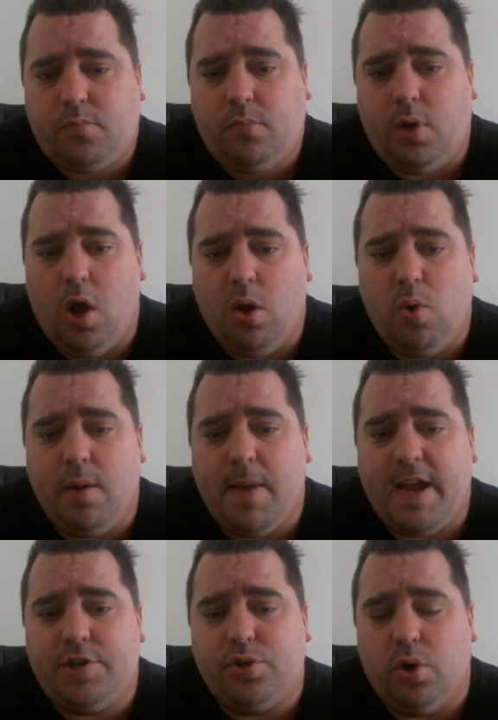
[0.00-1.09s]
I want to
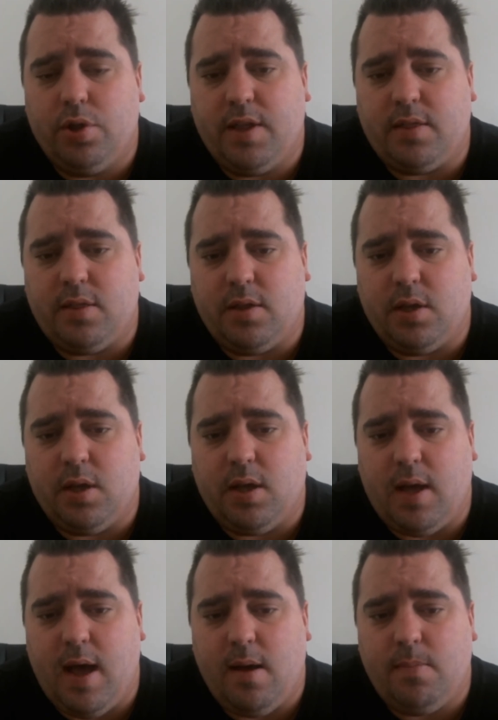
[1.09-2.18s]
make sure that
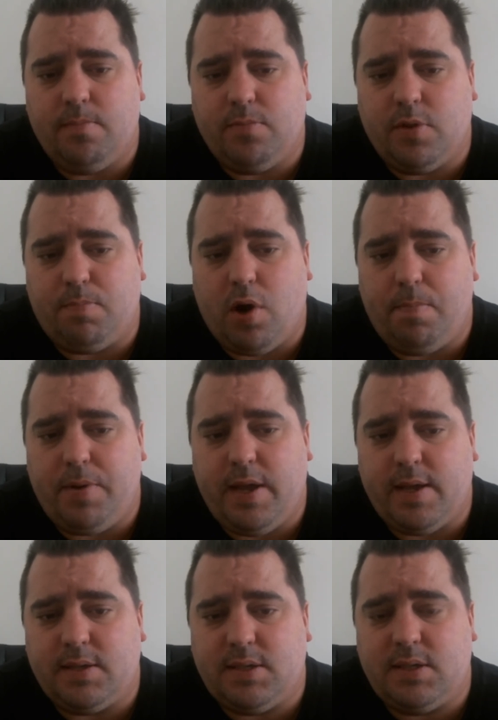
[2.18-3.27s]
the property
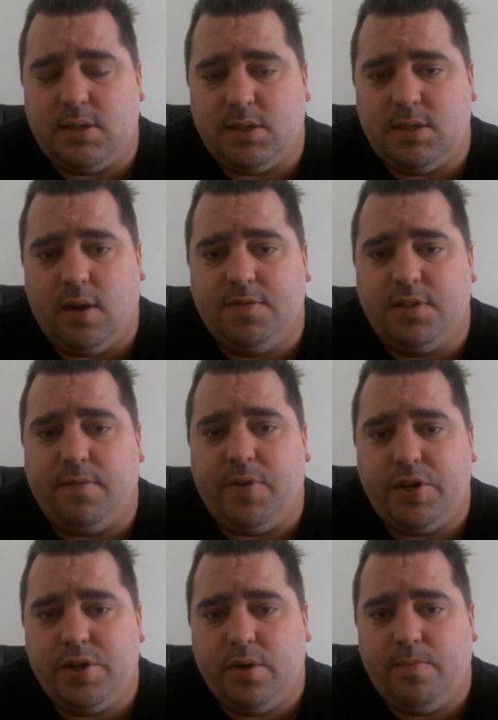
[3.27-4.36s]
is
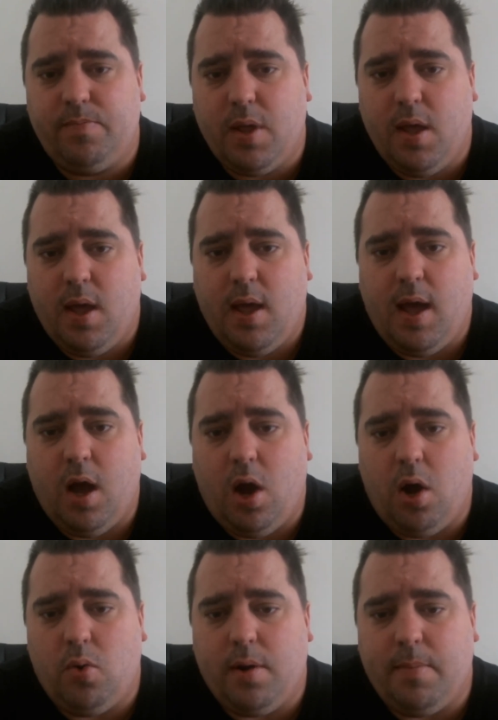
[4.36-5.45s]
self-sufficient.
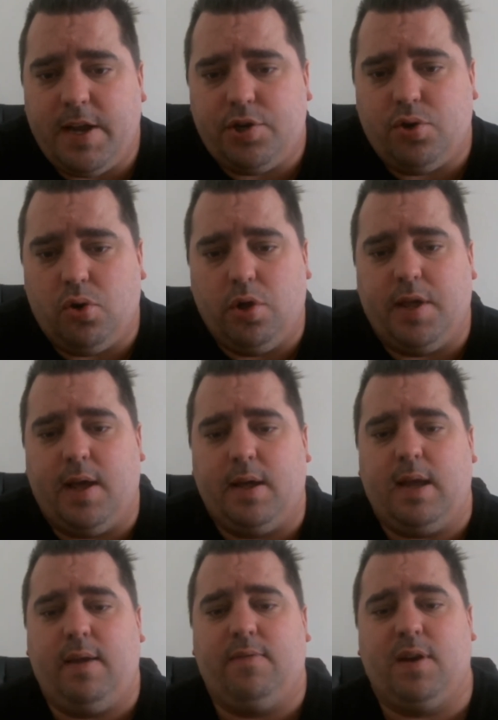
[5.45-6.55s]
I want to make sure that
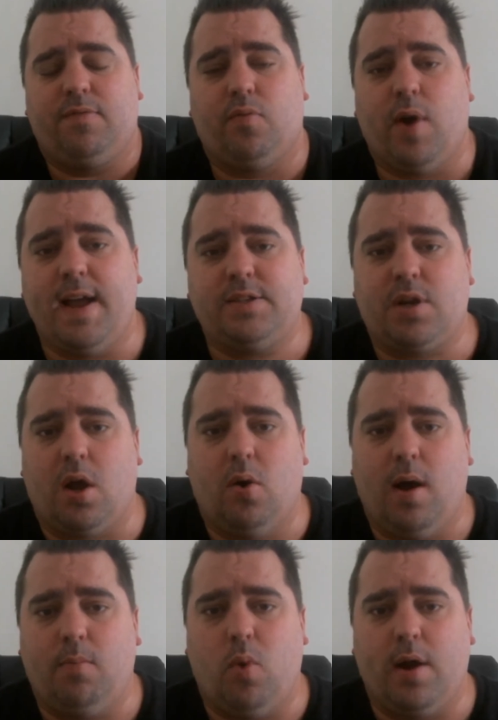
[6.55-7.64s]
even if rates go
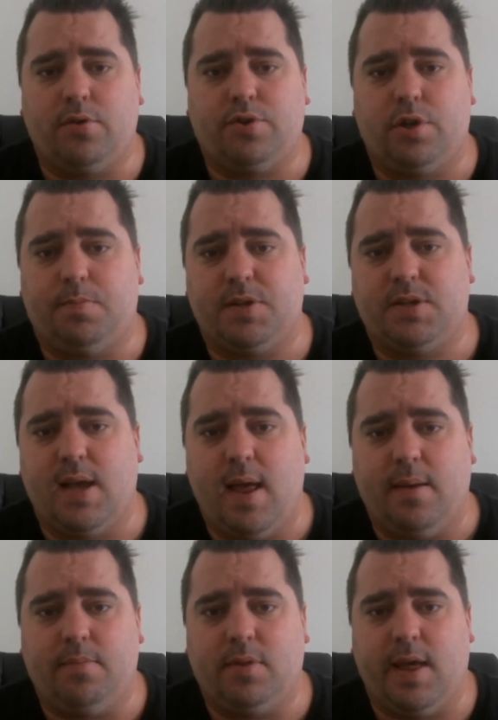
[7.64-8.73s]
up 1 or
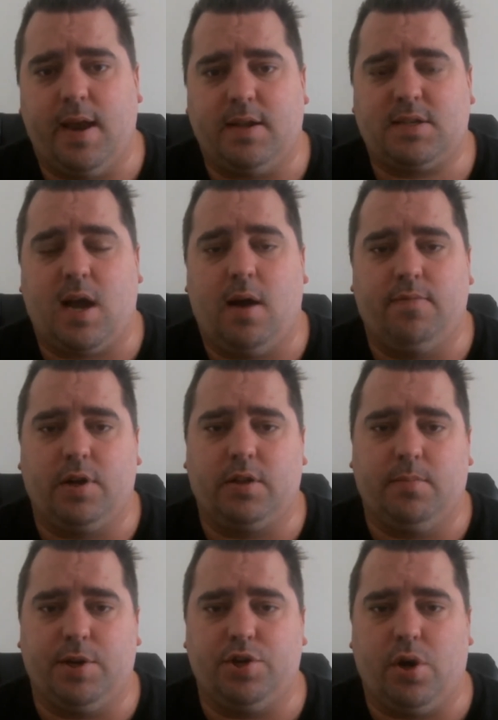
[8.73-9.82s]
2%, that it's covering the
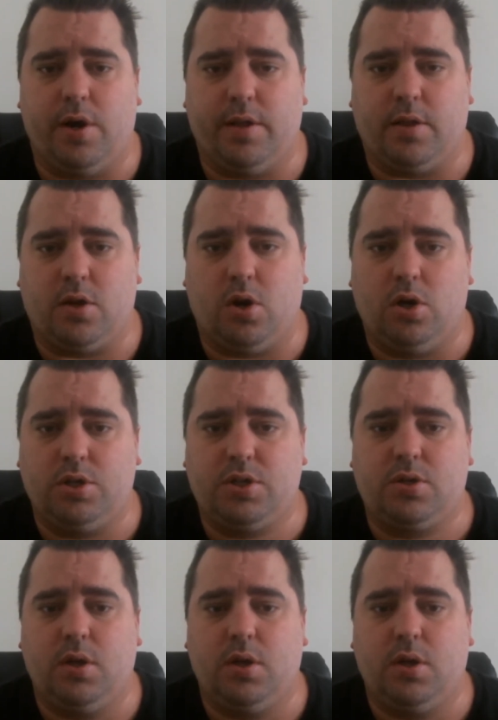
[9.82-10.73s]
majority of the costs.